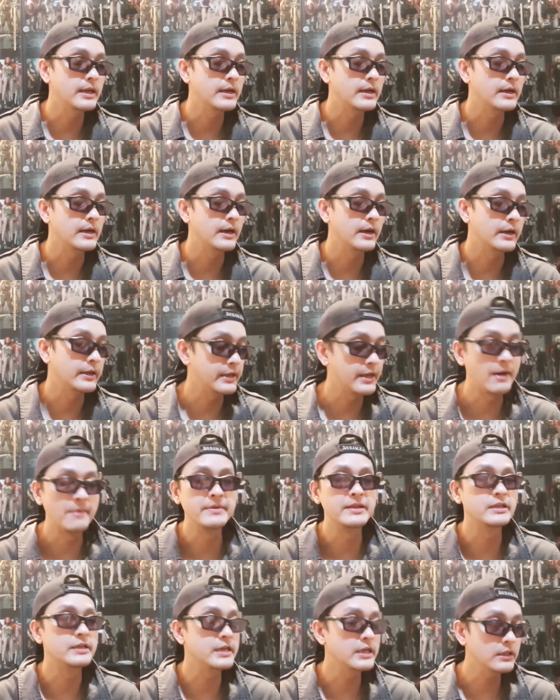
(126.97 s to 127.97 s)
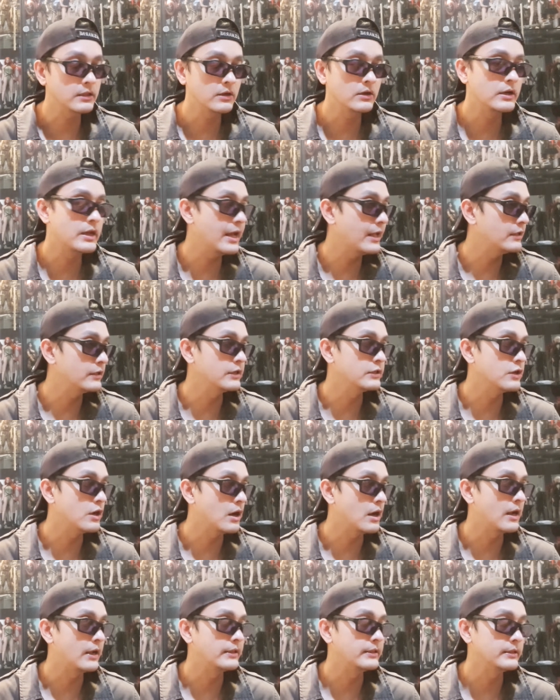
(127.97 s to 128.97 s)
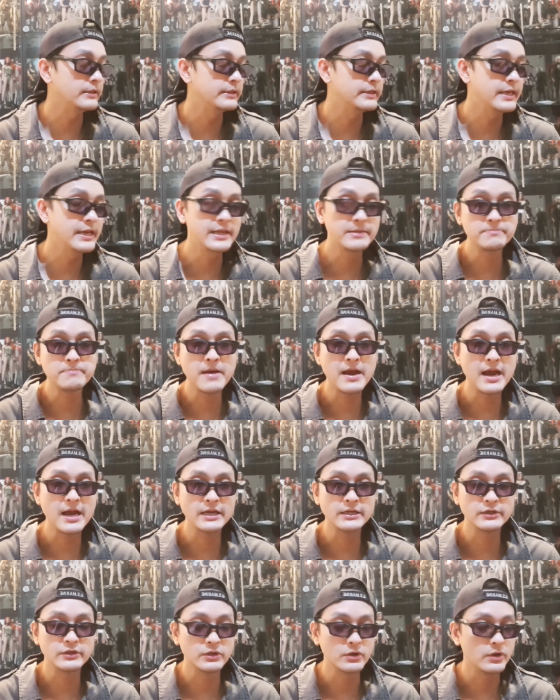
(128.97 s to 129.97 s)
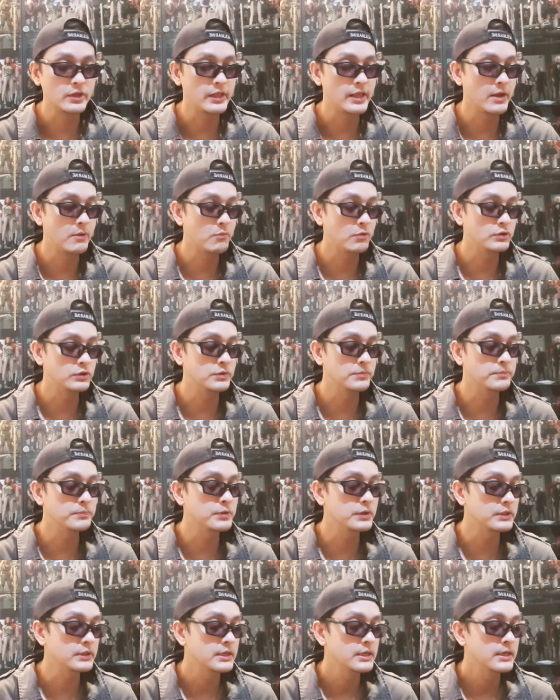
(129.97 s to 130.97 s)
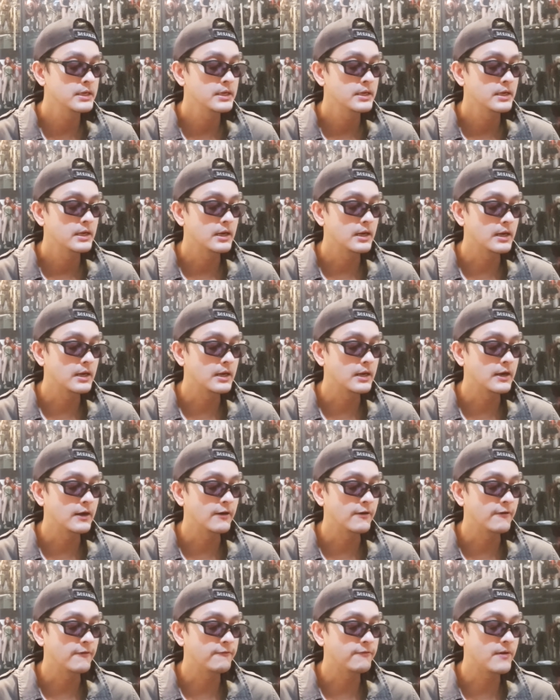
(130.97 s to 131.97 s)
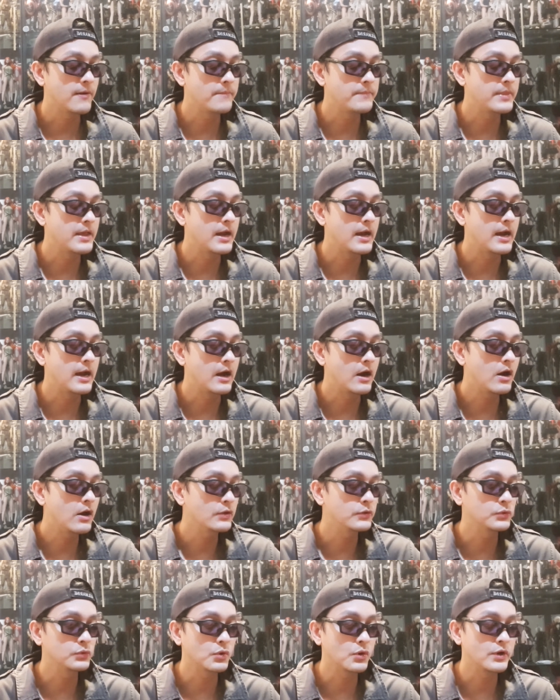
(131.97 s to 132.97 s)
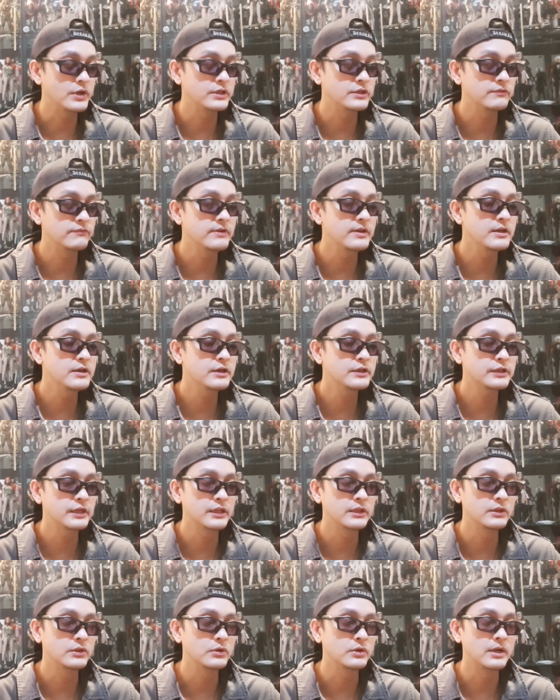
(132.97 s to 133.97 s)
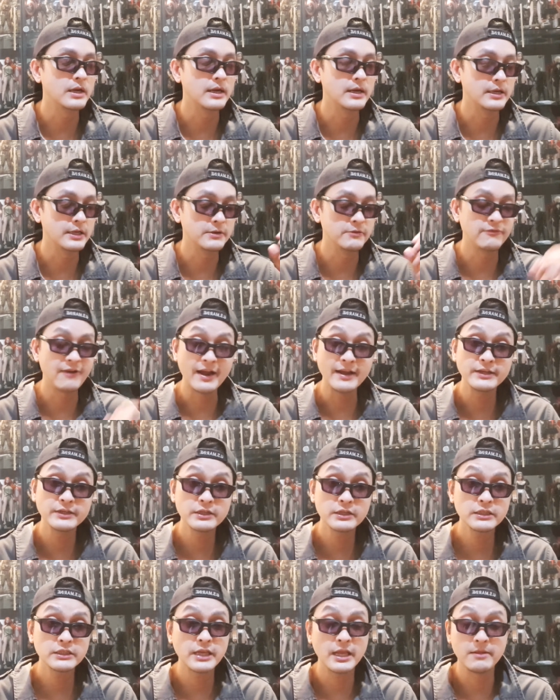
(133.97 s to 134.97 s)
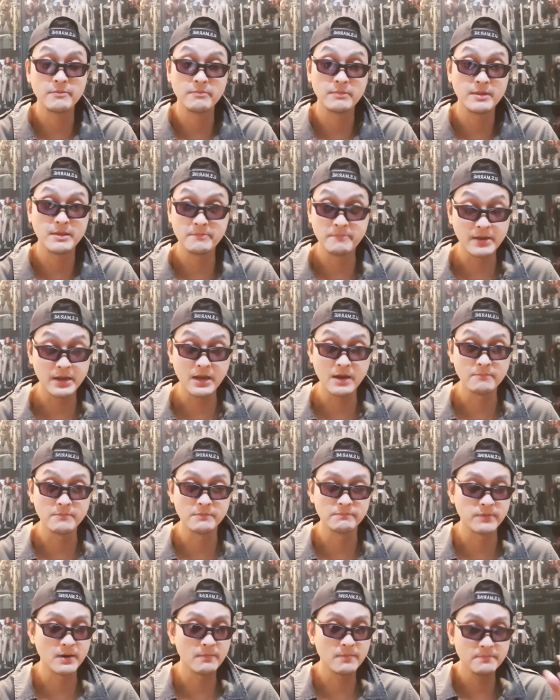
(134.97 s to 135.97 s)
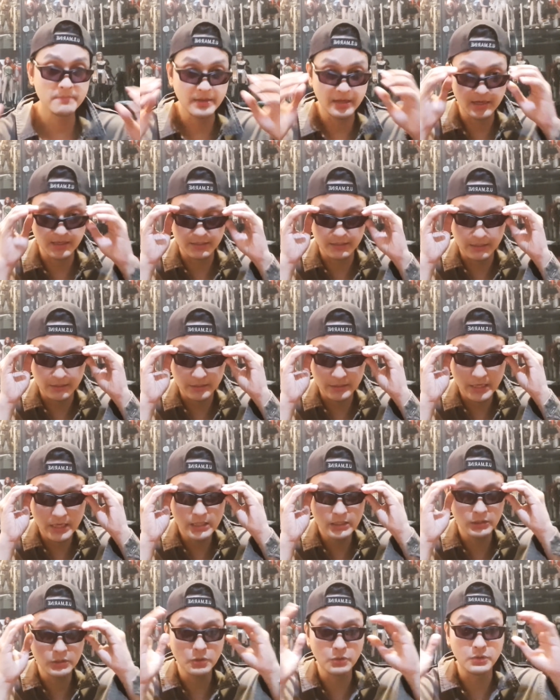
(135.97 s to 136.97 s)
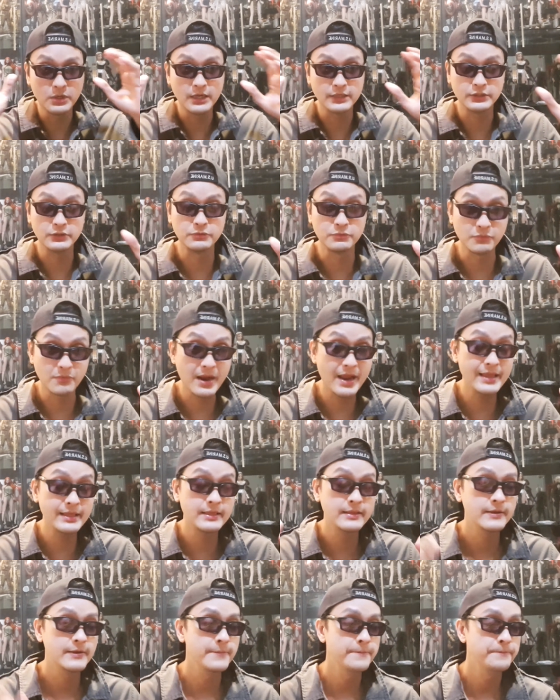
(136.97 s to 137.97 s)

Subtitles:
Gal Gadot kit bash. You know, they want to put from the HOTTOYS figures into the PHICEN's, and it become a problem because the skin tone doesn't right.